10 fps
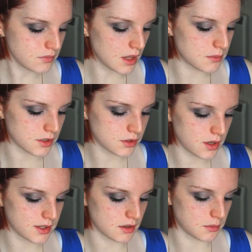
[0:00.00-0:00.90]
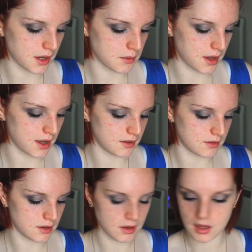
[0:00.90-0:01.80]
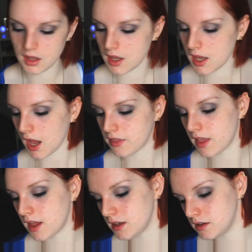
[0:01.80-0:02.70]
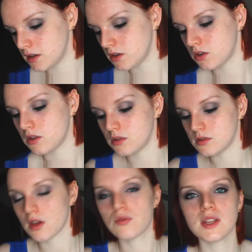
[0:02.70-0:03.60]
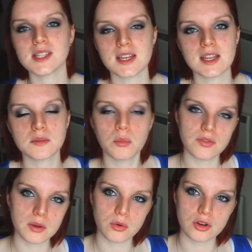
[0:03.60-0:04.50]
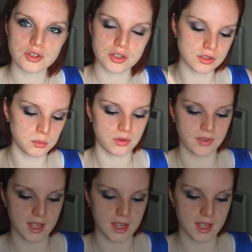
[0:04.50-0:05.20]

I'm going to squirt this on the back of my hand and then use a Real Techniques buffing brush just to buff